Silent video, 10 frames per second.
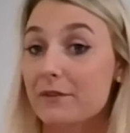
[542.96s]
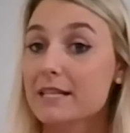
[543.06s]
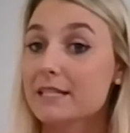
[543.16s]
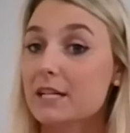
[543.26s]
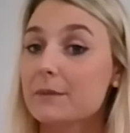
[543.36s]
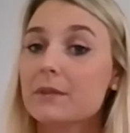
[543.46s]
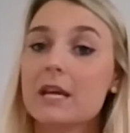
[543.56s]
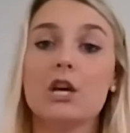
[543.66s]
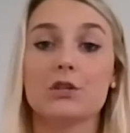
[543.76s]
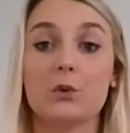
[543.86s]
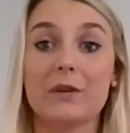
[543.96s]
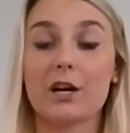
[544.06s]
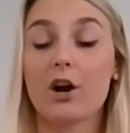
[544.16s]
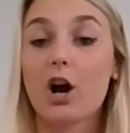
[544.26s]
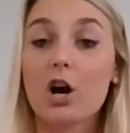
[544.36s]
raiser. So we
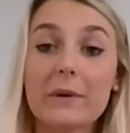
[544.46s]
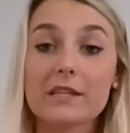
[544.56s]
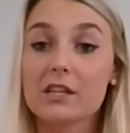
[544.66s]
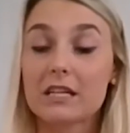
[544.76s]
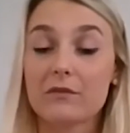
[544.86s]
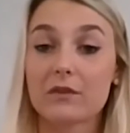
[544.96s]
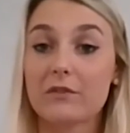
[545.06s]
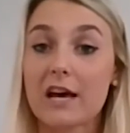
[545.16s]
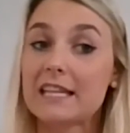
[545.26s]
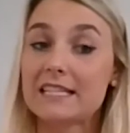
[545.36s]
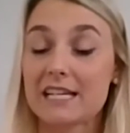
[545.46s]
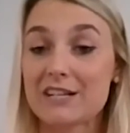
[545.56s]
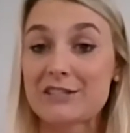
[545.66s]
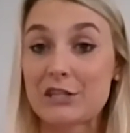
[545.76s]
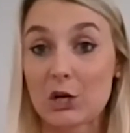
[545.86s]
are always looking for
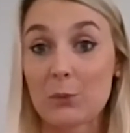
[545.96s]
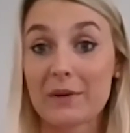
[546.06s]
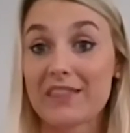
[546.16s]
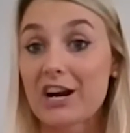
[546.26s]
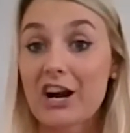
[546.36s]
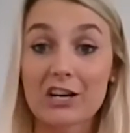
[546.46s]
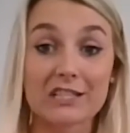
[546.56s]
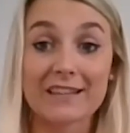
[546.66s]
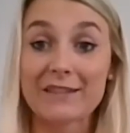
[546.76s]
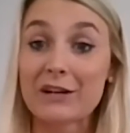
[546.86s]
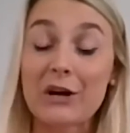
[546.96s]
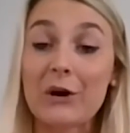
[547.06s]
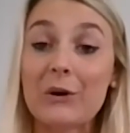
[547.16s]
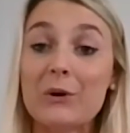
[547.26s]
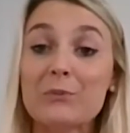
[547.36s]
volunteers to open their hearts and their
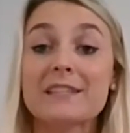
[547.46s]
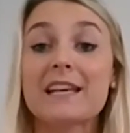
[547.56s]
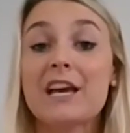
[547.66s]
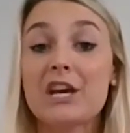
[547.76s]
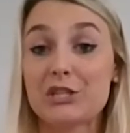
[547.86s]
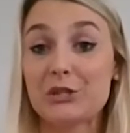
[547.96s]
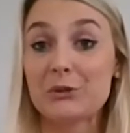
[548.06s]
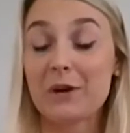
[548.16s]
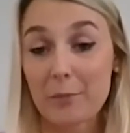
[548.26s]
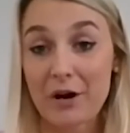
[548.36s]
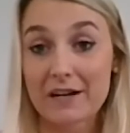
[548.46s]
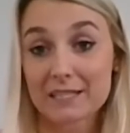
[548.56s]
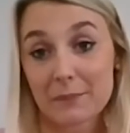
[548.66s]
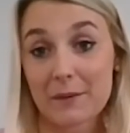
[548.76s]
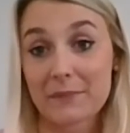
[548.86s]
homes to a
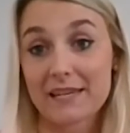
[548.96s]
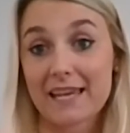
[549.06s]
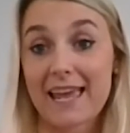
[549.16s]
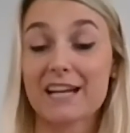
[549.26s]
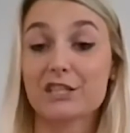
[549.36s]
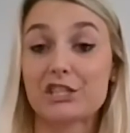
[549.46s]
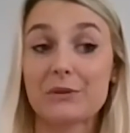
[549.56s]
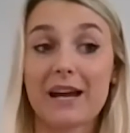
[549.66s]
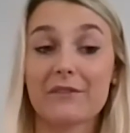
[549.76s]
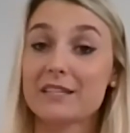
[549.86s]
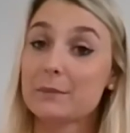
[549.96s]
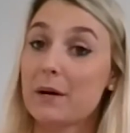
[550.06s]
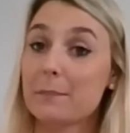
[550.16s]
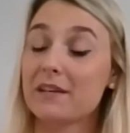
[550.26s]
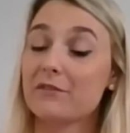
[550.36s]
Paws puppy. And you have this
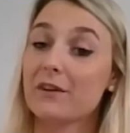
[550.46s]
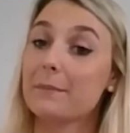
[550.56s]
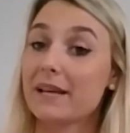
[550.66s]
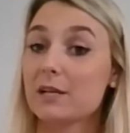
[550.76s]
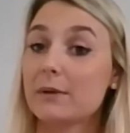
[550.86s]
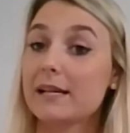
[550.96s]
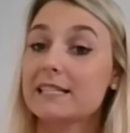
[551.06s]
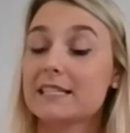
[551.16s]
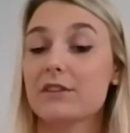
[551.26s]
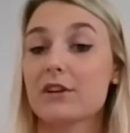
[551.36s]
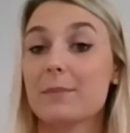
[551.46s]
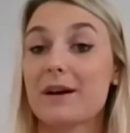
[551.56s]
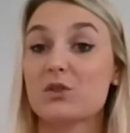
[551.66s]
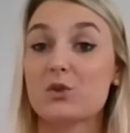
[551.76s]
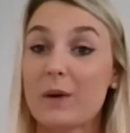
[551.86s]
puppy from 8 weeks till they're
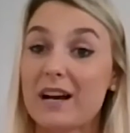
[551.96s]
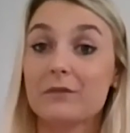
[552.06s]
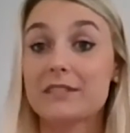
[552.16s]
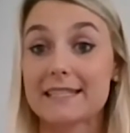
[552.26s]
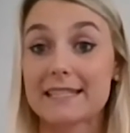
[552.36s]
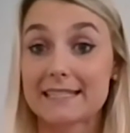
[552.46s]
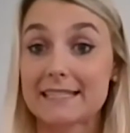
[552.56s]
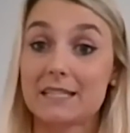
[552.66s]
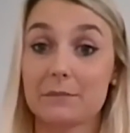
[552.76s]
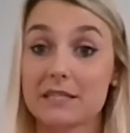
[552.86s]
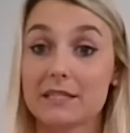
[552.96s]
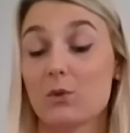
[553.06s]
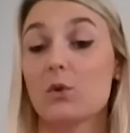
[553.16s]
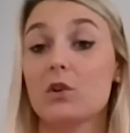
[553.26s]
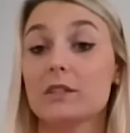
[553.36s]
about 12 to 16 months
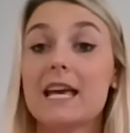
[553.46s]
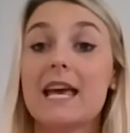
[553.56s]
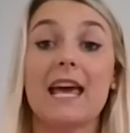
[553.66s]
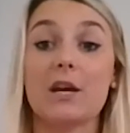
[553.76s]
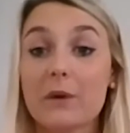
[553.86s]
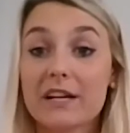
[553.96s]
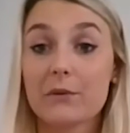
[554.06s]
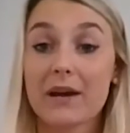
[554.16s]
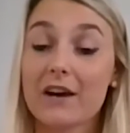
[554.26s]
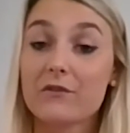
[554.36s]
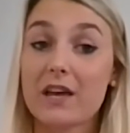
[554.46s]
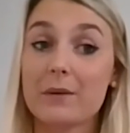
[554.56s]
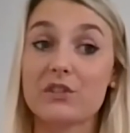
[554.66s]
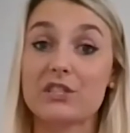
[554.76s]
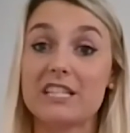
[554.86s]
old. And while you have
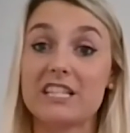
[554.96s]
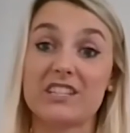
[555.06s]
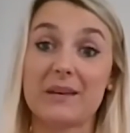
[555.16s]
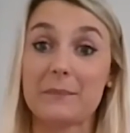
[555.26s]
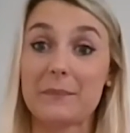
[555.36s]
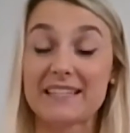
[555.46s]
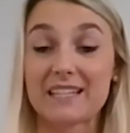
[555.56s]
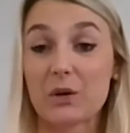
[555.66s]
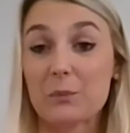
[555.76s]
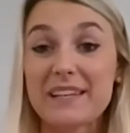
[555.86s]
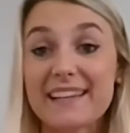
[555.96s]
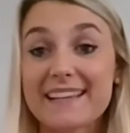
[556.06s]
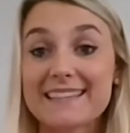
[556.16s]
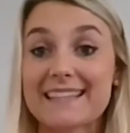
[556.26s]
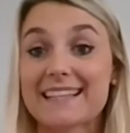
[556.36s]
them, you're teaching them basic
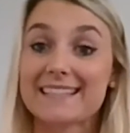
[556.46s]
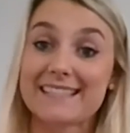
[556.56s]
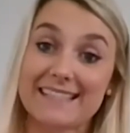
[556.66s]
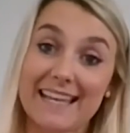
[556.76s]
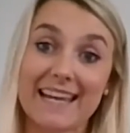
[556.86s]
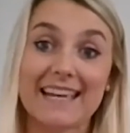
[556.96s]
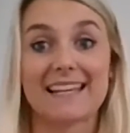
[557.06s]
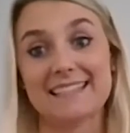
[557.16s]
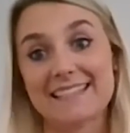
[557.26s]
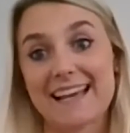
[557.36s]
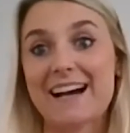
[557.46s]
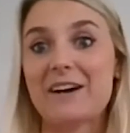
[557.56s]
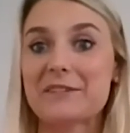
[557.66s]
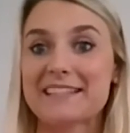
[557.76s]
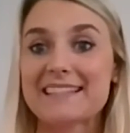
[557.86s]
obedience, like sit and
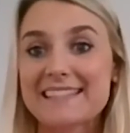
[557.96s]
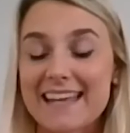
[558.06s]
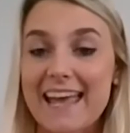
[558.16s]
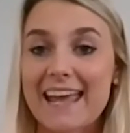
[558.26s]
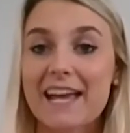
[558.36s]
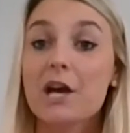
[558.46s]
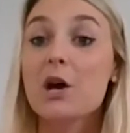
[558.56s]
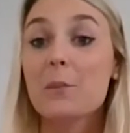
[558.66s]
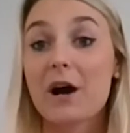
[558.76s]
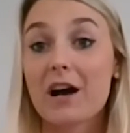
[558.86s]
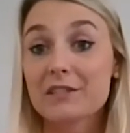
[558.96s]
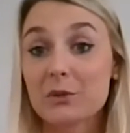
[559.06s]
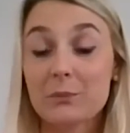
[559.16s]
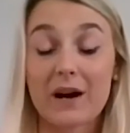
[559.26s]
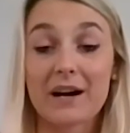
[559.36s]
down and stay.
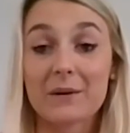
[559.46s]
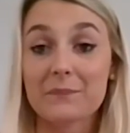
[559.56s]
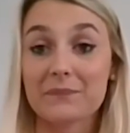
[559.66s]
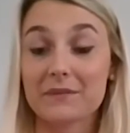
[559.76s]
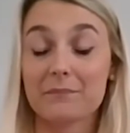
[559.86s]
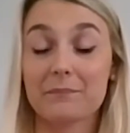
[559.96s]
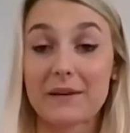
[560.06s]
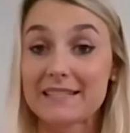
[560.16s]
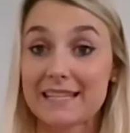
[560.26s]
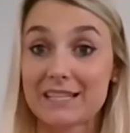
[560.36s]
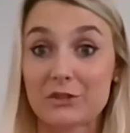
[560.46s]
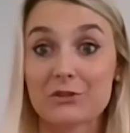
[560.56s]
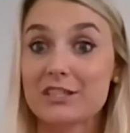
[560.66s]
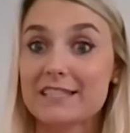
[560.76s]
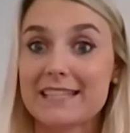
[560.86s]
Also basic
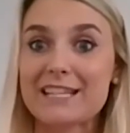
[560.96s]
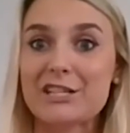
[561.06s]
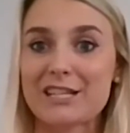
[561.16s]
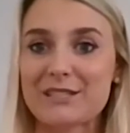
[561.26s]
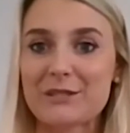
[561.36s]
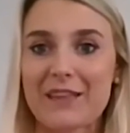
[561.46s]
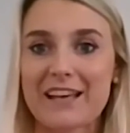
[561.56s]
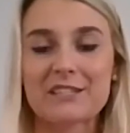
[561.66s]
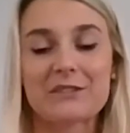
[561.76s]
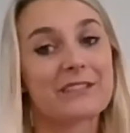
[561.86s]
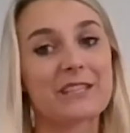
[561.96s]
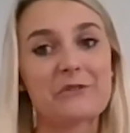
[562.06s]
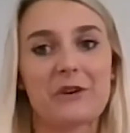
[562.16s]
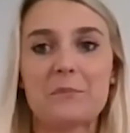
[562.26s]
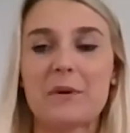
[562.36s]
socialization. So that's the really
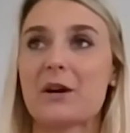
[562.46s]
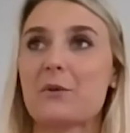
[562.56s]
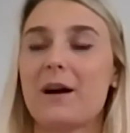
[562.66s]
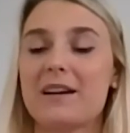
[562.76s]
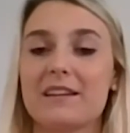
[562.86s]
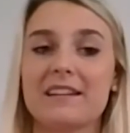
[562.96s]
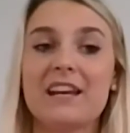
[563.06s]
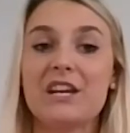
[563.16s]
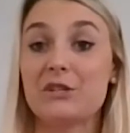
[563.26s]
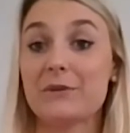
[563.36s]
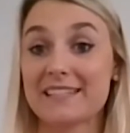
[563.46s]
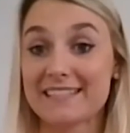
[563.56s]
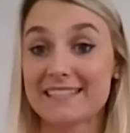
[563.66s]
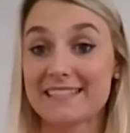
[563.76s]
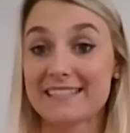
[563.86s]
fun part when you get to
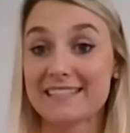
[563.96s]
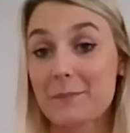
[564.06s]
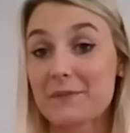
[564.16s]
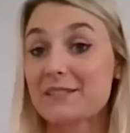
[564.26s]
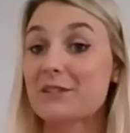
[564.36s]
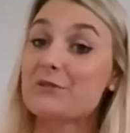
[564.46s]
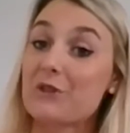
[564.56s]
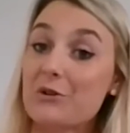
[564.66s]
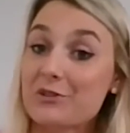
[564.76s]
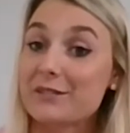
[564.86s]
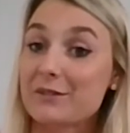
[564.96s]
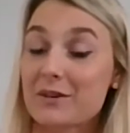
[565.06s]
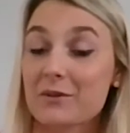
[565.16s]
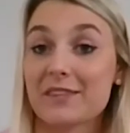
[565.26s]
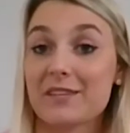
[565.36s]
take your puppy to the grocery
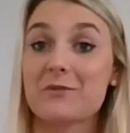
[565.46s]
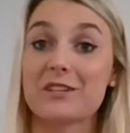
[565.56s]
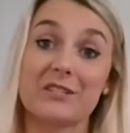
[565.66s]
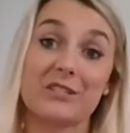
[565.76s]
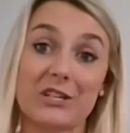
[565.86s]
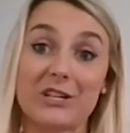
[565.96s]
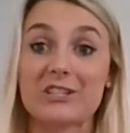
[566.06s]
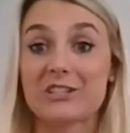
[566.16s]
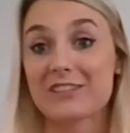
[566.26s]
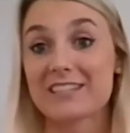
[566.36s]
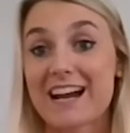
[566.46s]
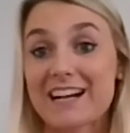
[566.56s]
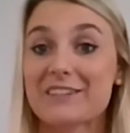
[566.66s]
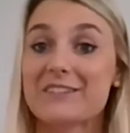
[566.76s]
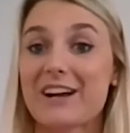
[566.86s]
store with you or to church or the
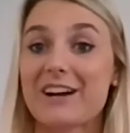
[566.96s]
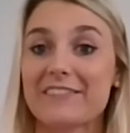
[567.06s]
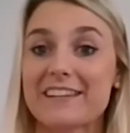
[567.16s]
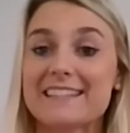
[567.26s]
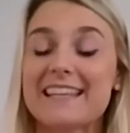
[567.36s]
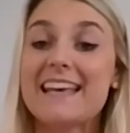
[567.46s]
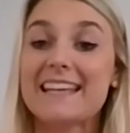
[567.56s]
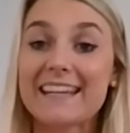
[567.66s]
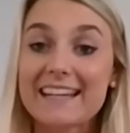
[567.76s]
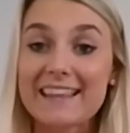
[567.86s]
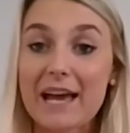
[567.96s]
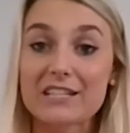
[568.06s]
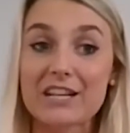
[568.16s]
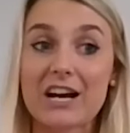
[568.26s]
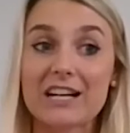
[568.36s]
doctor's office, getting that
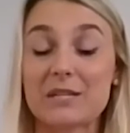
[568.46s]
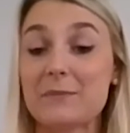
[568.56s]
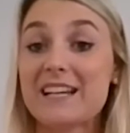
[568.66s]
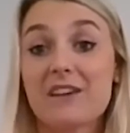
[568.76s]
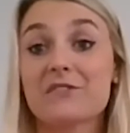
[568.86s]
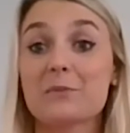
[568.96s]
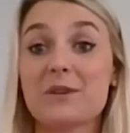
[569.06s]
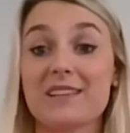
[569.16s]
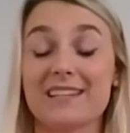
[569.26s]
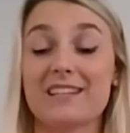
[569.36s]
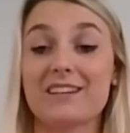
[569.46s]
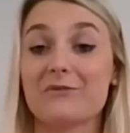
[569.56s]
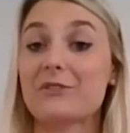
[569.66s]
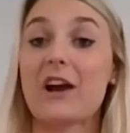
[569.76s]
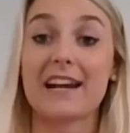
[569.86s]
dog to be comfortable in a
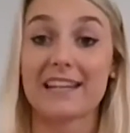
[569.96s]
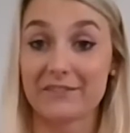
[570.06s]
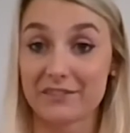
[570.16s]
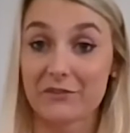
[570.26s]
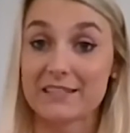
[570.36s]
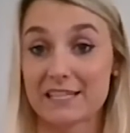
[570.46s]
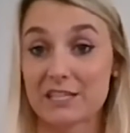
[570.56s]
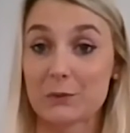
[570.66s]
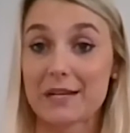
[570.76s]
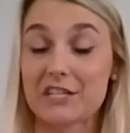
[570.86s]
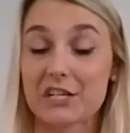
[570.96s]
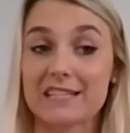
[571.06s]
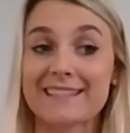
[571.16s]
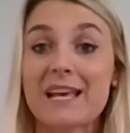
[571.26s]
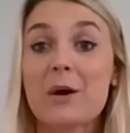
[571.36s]
variety of different situations.